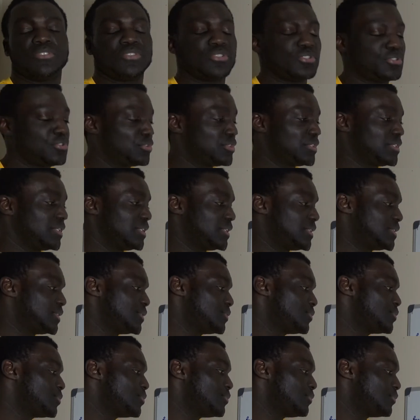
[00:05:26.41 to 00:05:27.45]
You're just
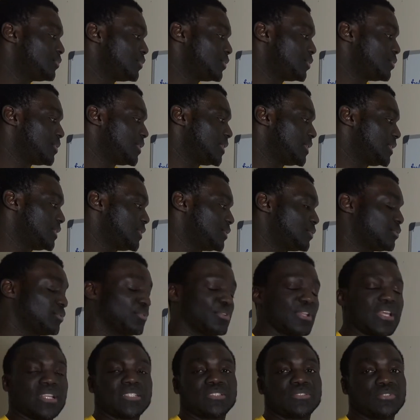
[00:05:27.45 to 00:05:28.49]
eating too frequently, so
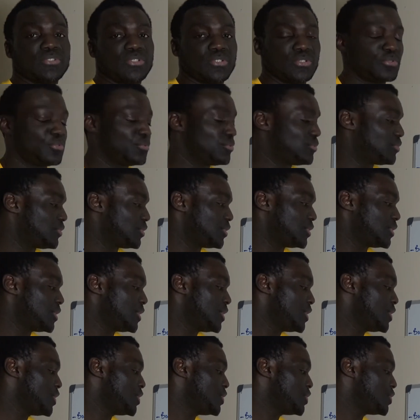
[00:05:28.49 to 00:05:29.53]
that's not a good thing.
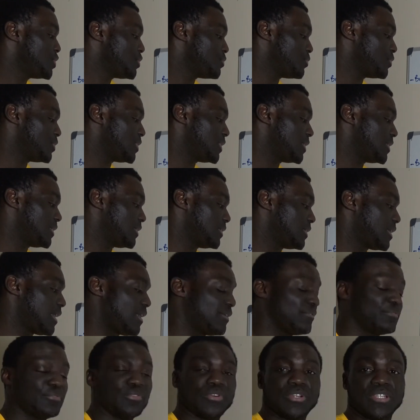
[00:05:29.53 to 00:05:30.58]
You want to
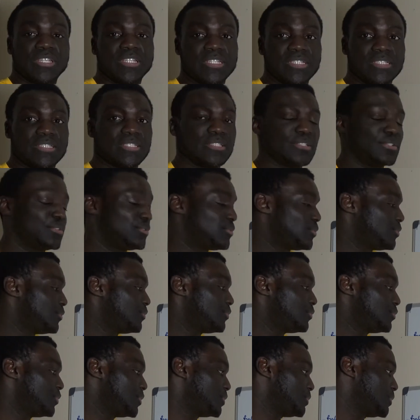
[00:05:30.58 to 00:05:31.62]
avoid eating too
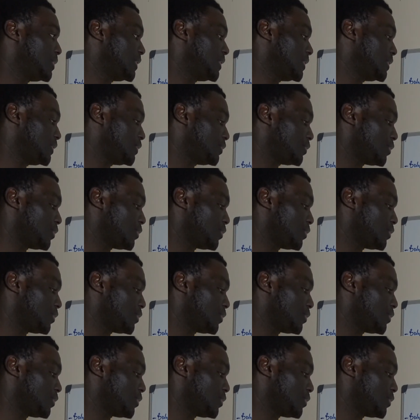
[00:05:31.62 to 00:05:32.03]
frequently.